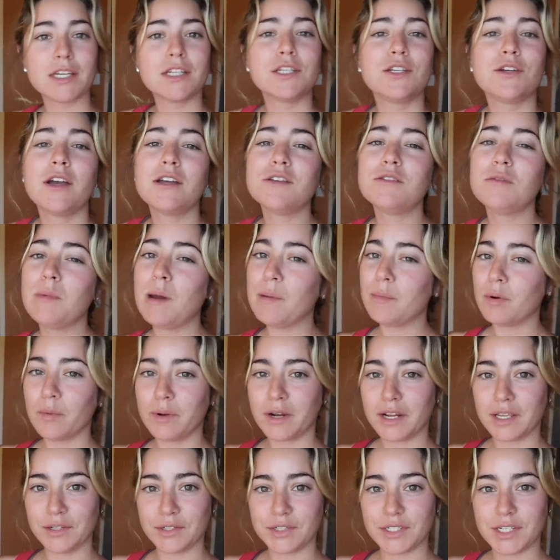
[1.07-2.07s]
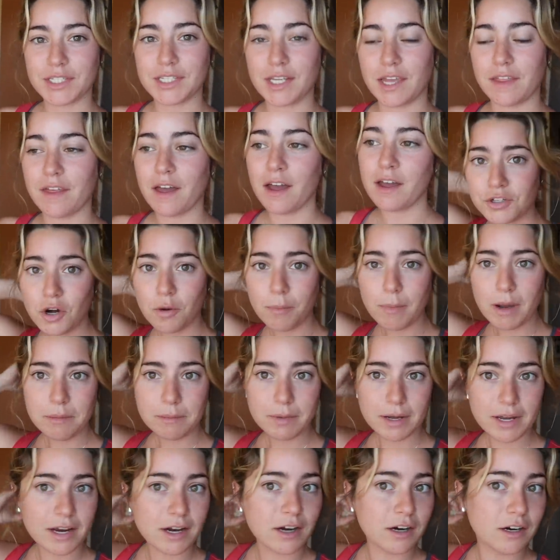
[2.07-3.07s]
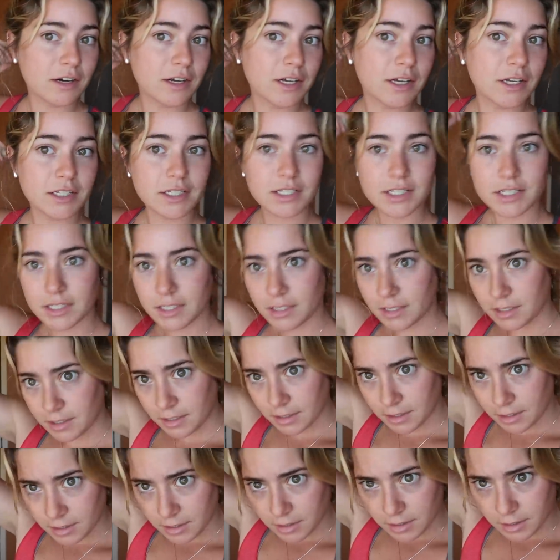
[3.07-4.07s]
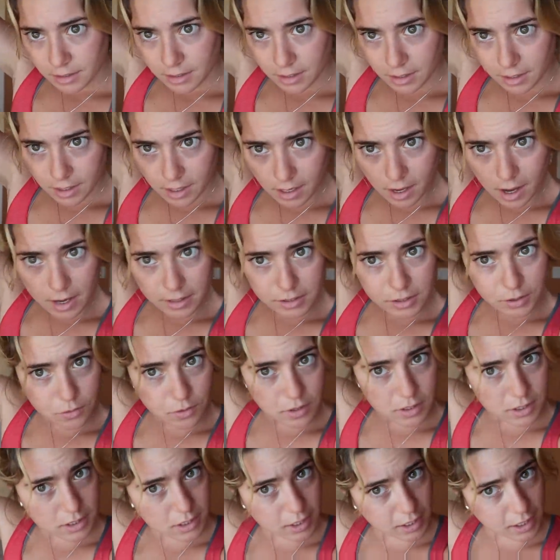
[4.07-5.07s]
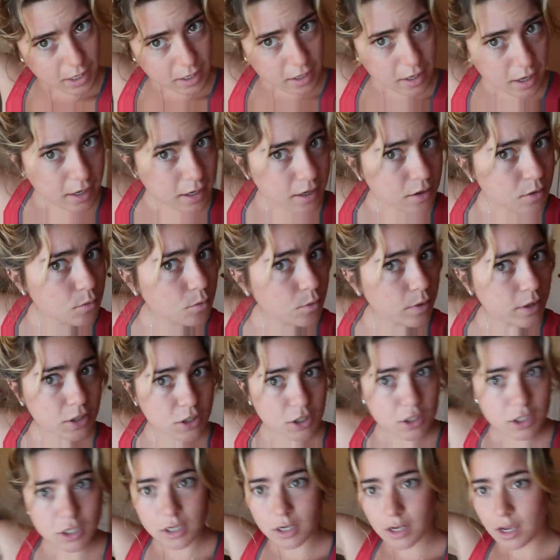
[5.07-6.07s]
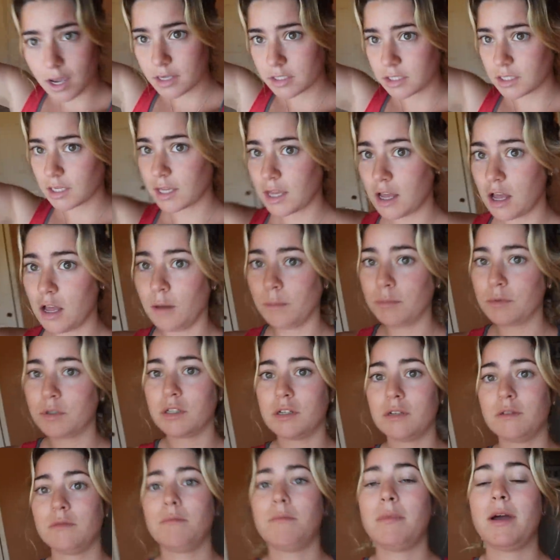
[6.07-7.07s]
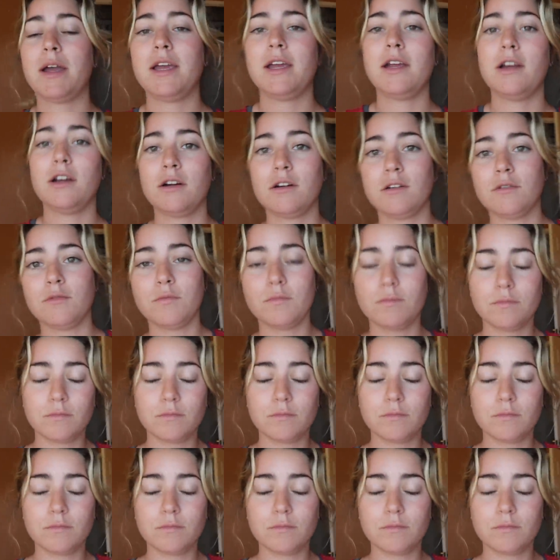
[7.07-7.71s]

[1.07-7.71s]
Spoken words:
Do you guys remember when I used to say that? Don't mind my hair. I do this thing at night, which has like helped my hair.